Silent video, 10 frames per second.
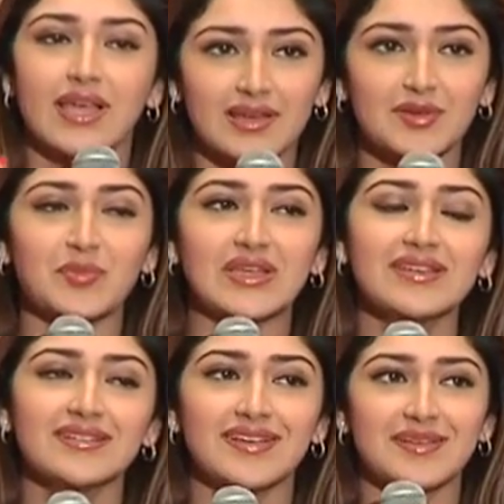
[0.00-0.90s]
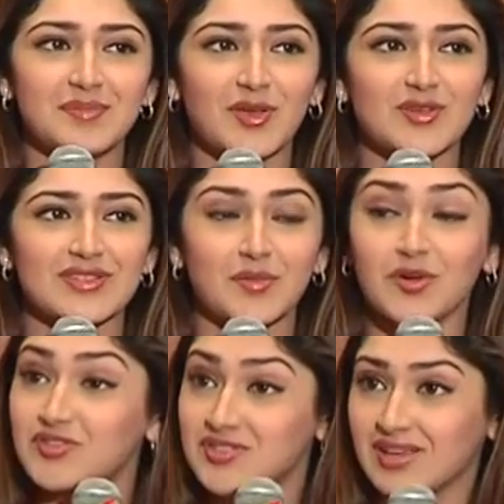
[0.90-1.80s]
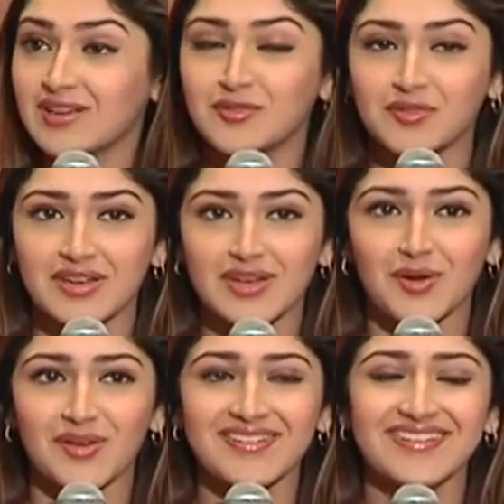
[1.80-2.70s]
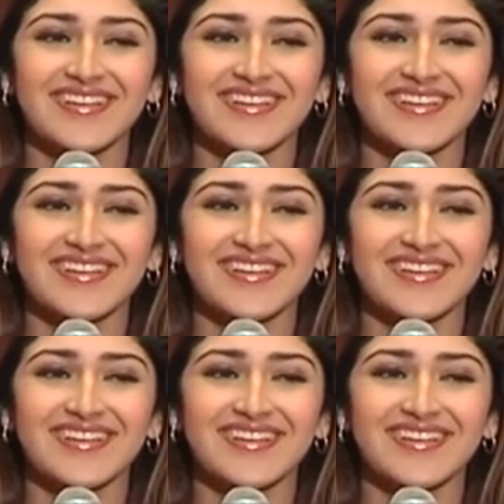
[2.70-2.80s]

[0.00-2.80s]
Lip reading: and me, because I want to stay here for very long.